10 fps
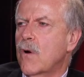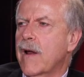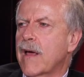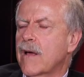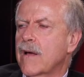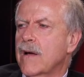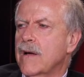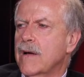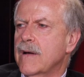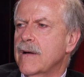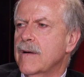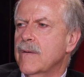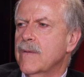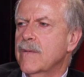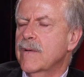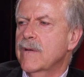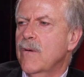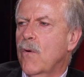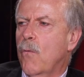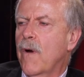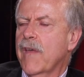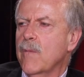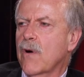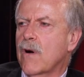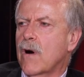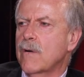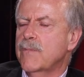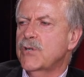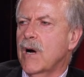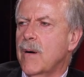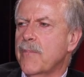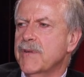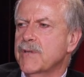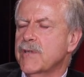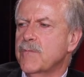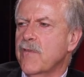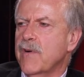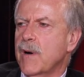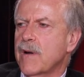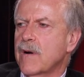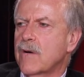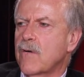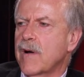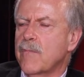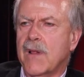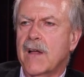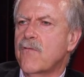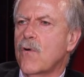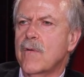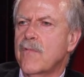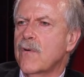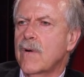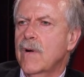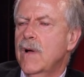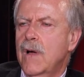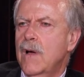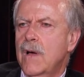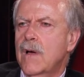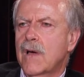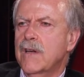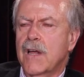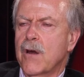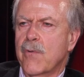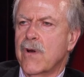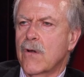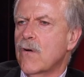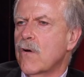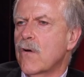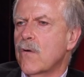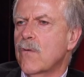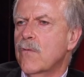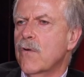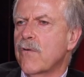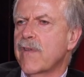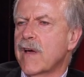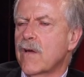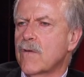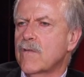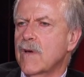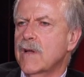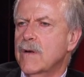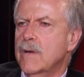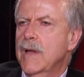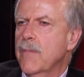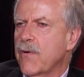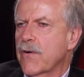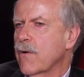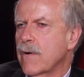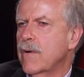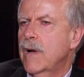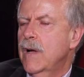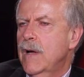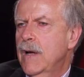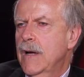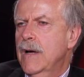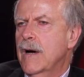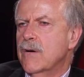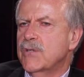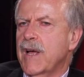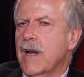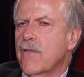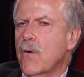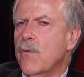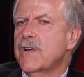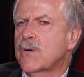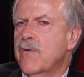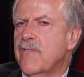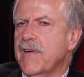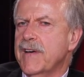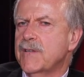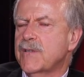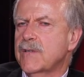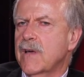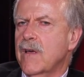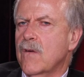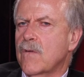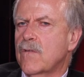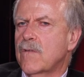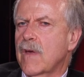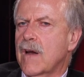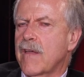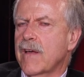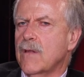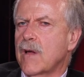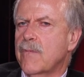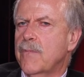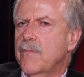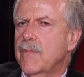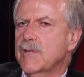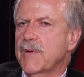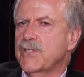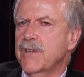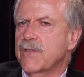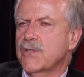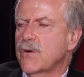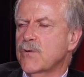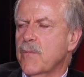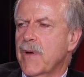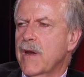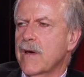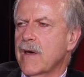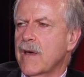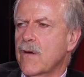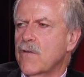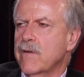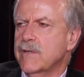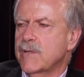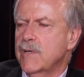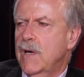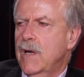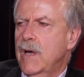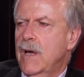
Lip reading: learning, well, one thing about our shop is it's provided a great platform for continuing to learn new things and deepen your understanding. The risk we face is, and I think a lot of, especially in the social media age, is